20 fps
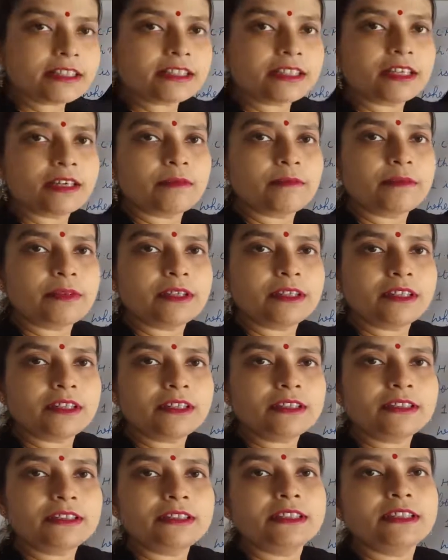number
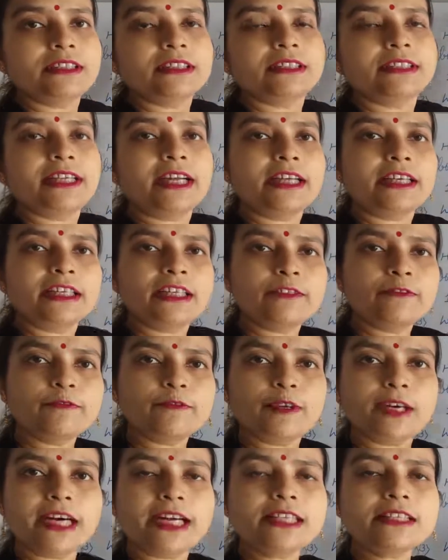that
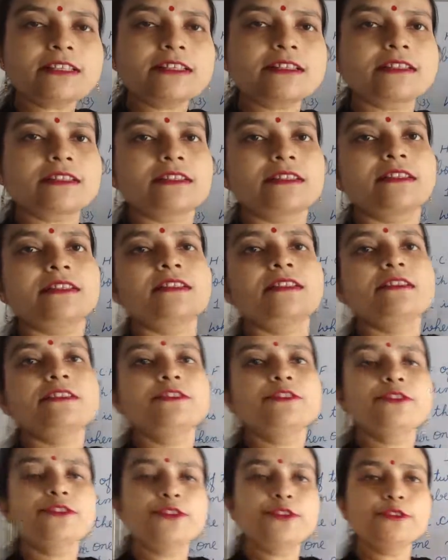divides
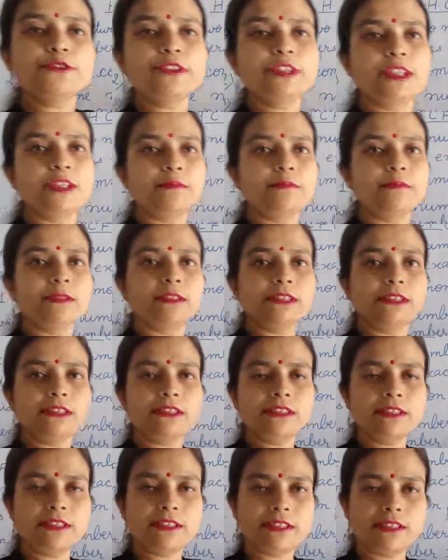two numbers
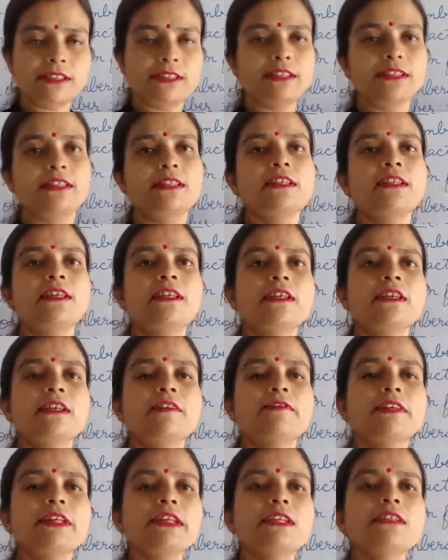
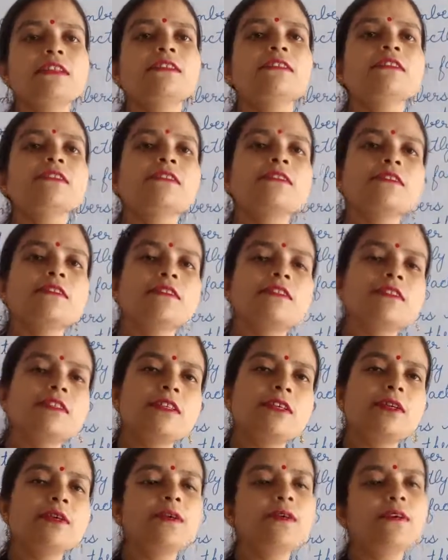leaving
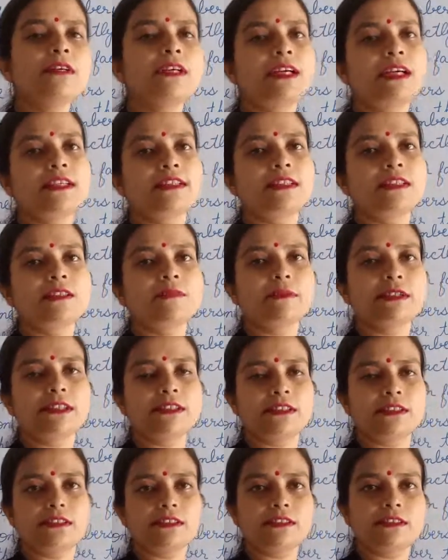0 as a
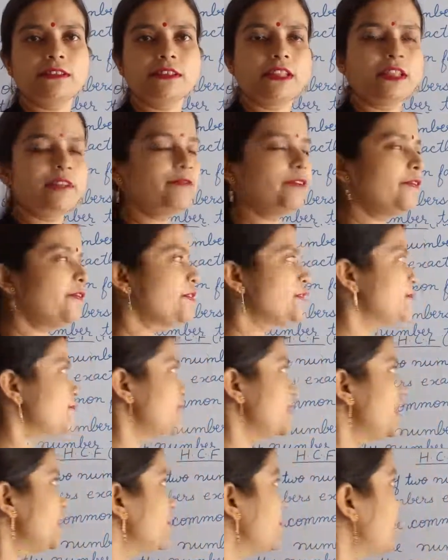remainder. If we
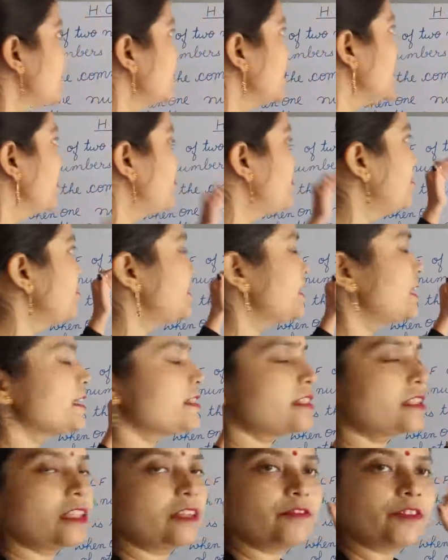are talking about
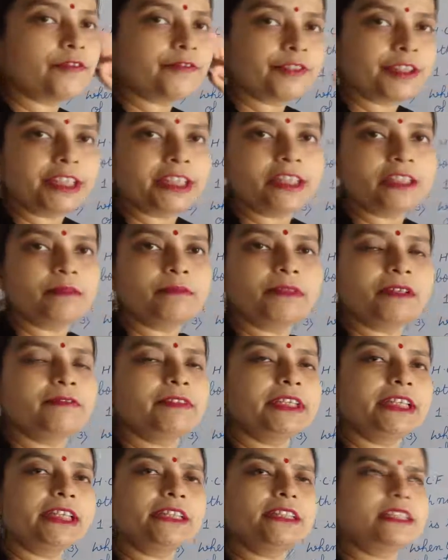HCF of 3 number,
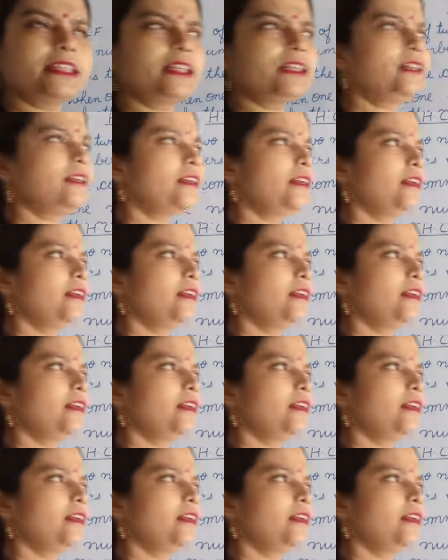we can say